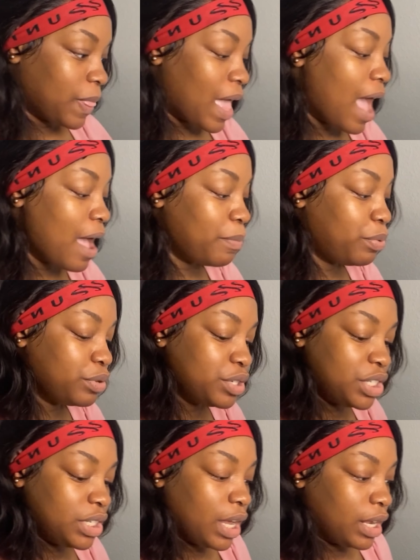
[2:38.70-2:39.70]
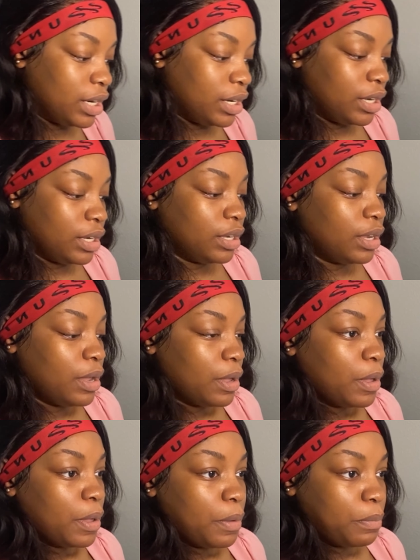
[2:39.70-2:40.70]
I appreciated it
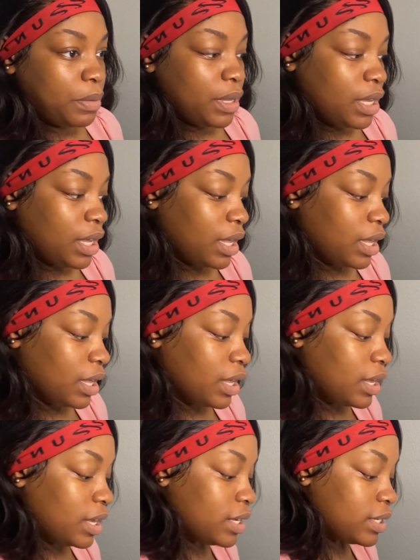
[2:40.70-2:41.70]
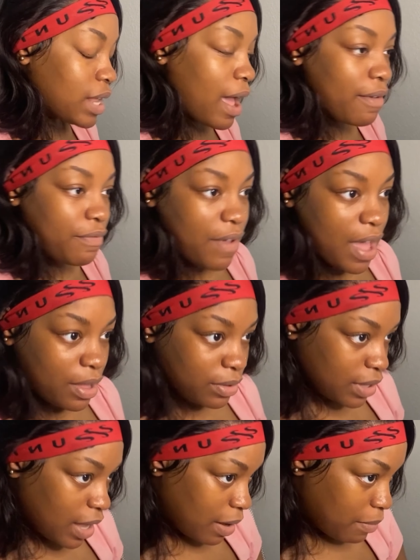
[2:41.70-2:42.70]
because I
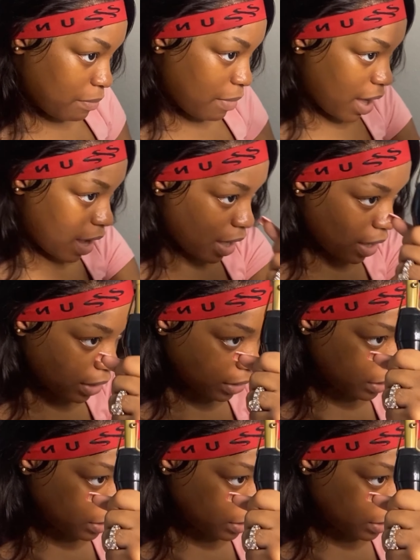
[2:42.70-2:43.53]
found that my